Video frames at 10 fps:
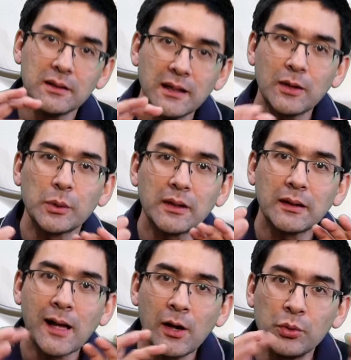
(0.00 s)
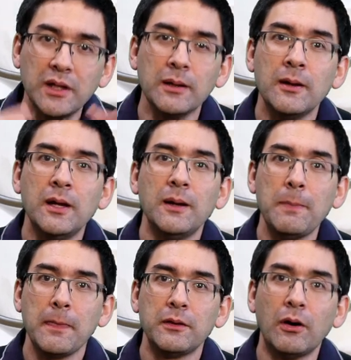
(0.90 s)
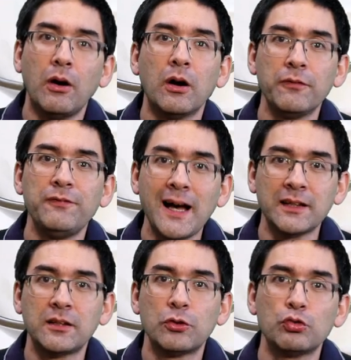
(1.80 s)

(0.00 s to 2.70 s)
the liquid cloudy. There are fat